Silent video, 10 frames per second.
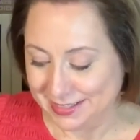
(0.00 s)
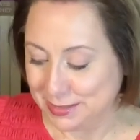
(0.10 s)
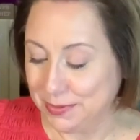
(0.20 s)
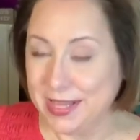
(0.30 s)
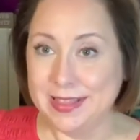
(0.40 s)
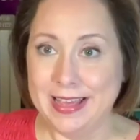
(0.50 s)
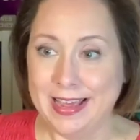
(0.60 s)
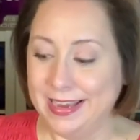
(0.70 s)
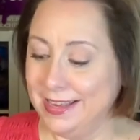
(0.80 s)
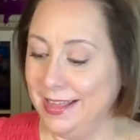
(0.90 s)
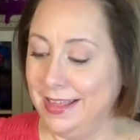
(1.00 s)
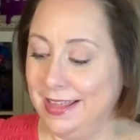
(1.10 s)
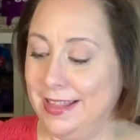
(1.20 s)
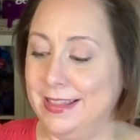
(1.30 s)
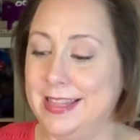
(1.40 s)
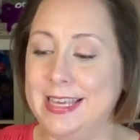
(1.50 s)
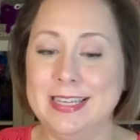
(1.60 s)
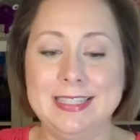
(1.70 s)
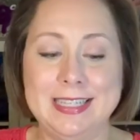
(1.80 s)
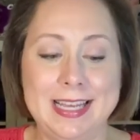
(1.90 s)
Sweet thing.
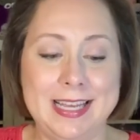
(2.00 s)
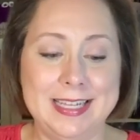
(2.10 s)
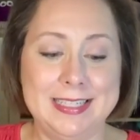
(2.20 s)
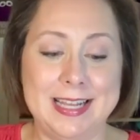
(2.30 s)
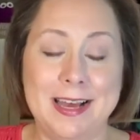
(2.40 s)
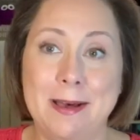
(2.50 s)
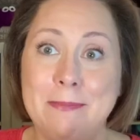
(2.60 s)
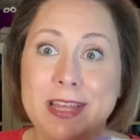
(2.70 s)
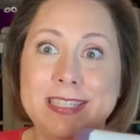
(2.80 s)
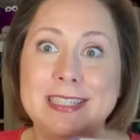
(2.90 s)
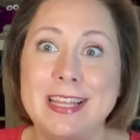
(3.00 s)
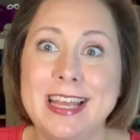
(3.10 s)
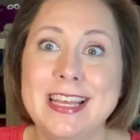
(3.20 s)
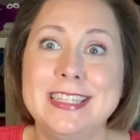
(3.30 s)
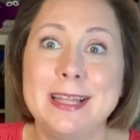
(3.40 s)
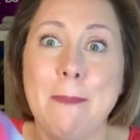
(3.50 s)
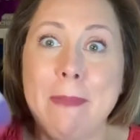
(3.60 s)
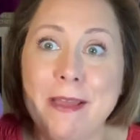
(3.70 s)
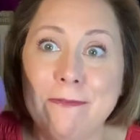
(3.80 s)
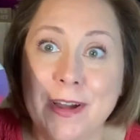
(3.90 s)
This is um, this is
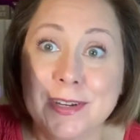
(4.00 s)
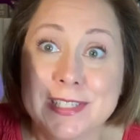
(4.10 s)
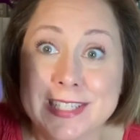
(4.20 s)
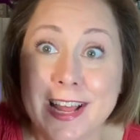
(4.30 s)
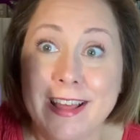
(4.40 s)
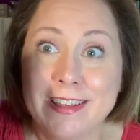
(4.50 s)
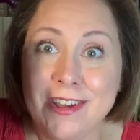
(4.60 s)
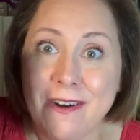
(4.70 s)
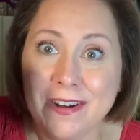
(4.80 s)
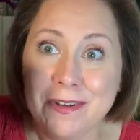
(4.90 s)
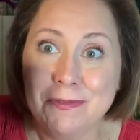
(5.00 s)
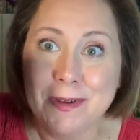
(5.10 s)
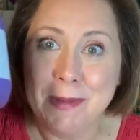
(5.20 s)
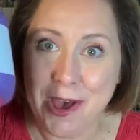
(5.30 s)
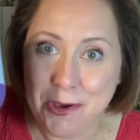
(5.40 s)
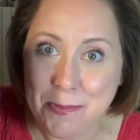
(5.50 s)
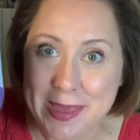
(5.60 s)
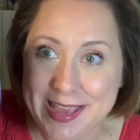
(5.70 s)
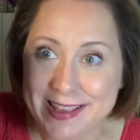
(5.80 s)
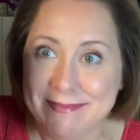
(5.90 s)
my first yarn from
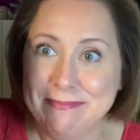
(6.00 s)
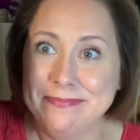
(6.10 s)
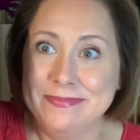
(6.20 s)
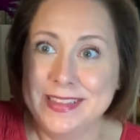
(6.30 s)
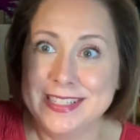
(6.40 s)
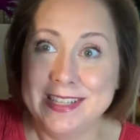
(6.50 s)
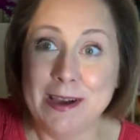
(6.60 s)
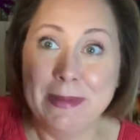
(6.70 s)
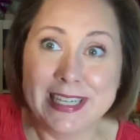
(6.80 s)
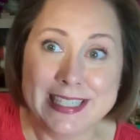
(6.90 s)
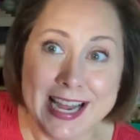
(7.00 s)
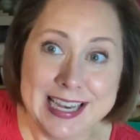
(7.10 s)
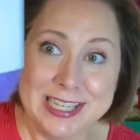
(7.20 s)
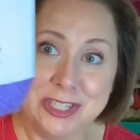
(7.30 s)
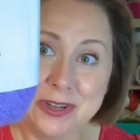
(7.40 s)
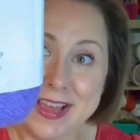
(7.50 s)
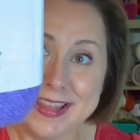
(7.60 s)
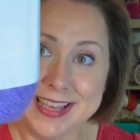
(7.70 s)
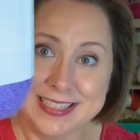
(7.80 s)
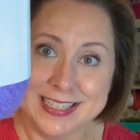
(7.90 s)
Hobbii. So I'm excited to try
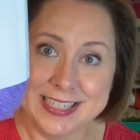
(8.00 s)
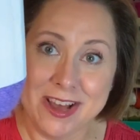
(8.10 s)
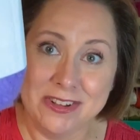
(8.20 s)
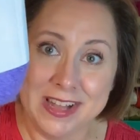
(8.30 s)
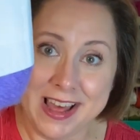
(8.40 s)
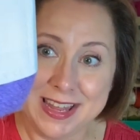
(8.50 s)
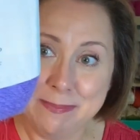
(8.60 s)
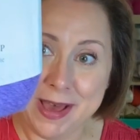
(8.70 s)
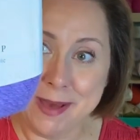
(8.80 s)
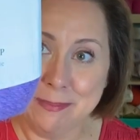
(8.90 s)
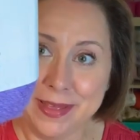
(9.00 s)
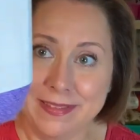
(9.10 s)
this. It's called Lollipop.